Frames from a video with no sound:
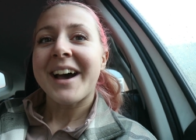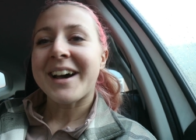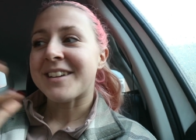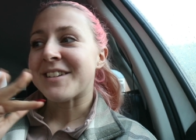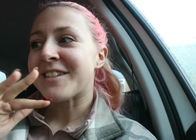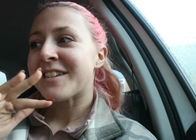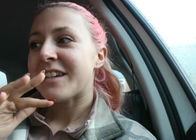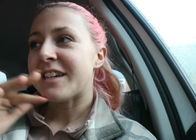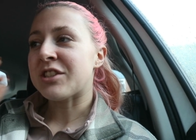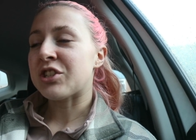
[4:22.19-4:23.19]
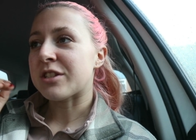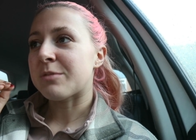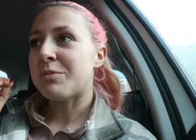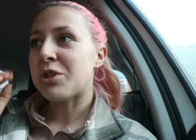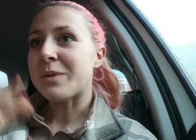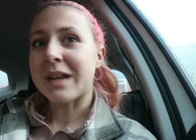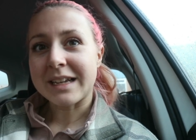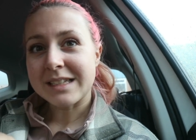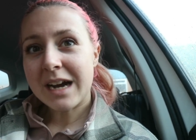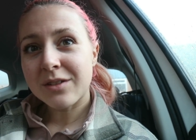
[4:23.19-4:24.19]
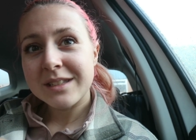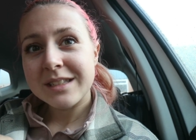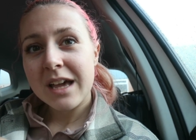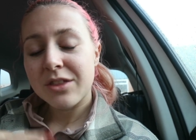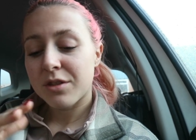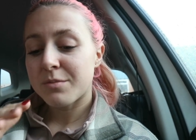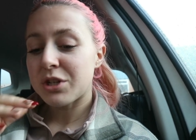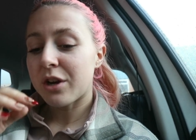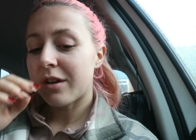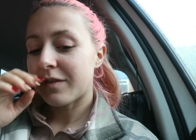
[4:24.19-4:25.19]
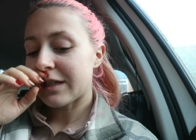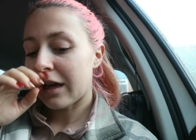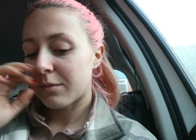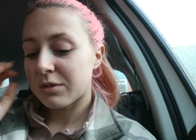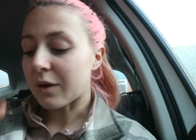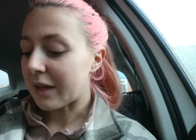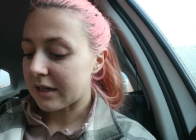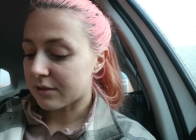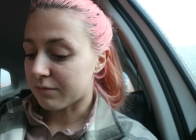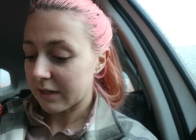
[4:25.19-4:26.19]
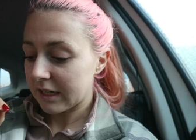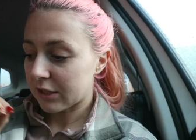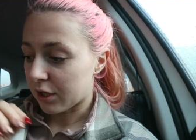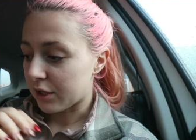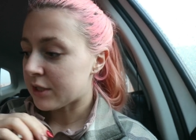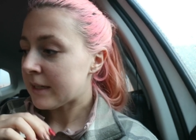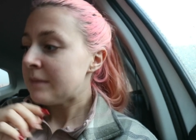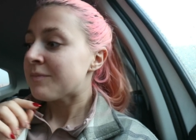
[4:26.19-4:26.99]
and he's just doing like a downstay through the majority of the time, so it is really good.